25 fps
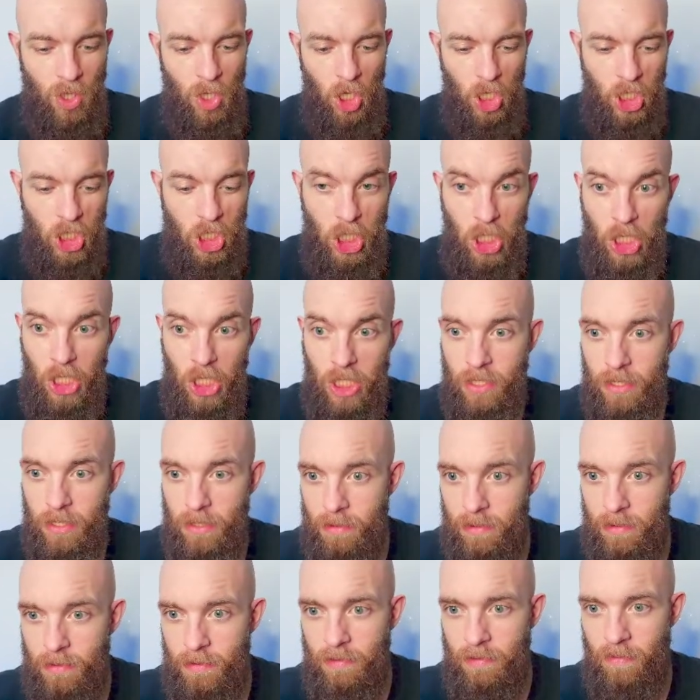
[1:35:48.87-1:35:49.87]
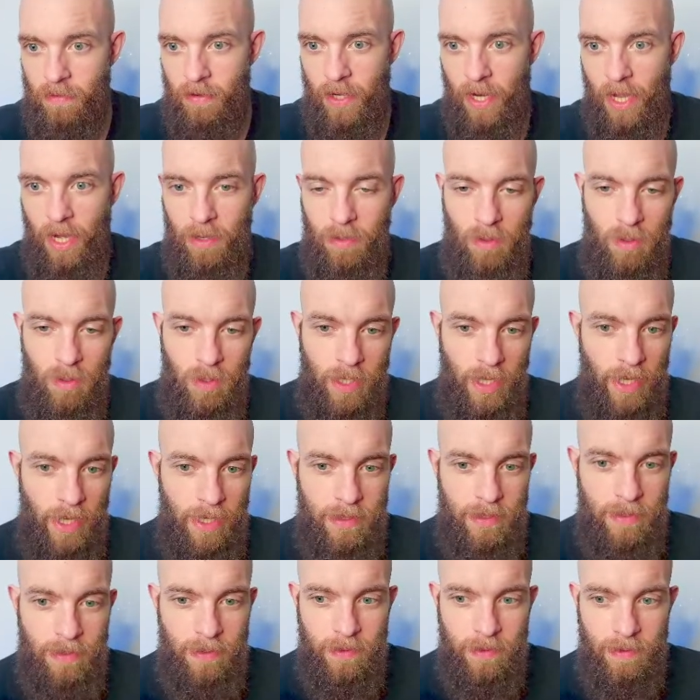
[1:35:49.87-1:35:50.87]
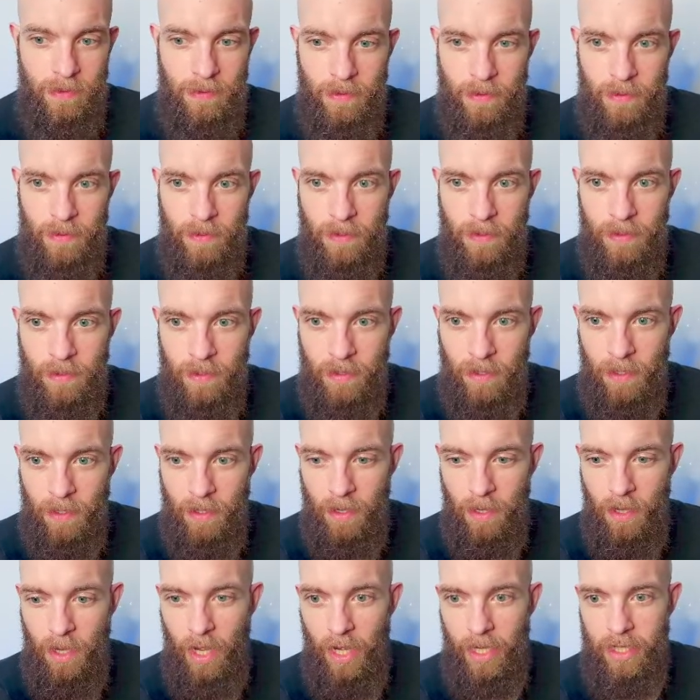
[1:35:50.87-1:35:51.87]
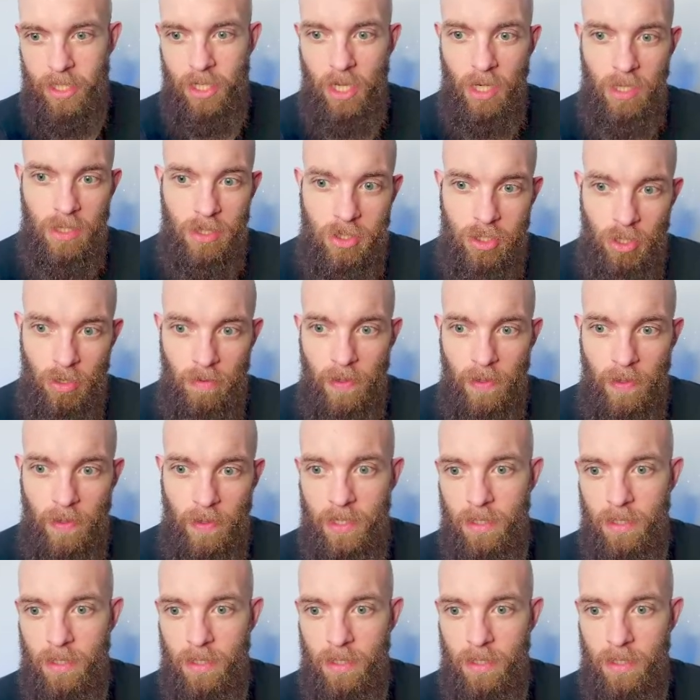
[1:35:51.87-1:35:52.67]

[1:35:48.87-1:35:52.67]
gun for now, okay? A gun turret.